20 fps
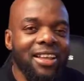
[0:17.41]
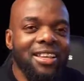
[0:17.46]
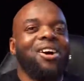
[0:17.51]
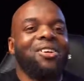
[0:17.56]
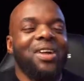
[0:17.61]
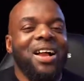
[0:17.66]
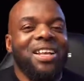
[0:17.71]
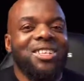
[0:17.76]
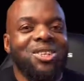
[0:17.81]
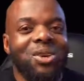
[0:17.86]
All
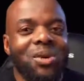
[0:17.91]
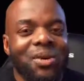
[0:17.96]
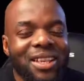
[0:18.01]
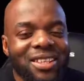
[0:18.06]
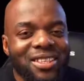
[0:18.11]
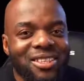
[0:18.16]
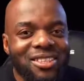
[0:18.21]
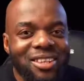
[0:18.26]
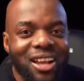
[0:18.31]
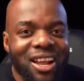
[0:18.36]
right, so
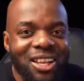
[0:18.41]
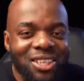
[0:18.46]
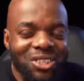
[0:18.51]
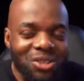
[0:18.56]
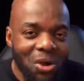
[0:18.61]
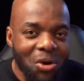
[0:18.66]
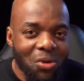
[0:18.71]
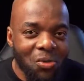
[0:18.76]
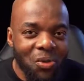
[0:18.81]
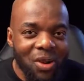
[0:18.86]
let's start
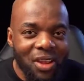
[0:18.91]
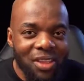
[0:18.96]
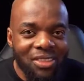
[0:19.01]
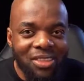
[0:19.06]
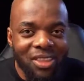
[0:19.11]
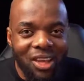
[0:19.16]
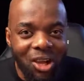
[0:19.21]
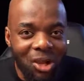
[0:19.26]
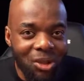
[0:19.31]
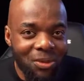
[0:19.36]
with
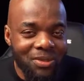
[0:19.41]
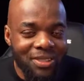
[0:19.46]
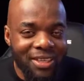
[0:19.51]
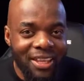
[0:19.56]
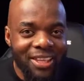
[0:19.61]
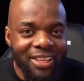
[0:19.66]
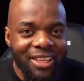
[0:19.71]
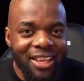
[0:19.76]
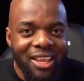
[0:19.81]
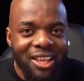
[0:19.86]
the
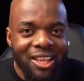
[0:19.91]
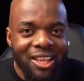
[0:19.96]
hosting.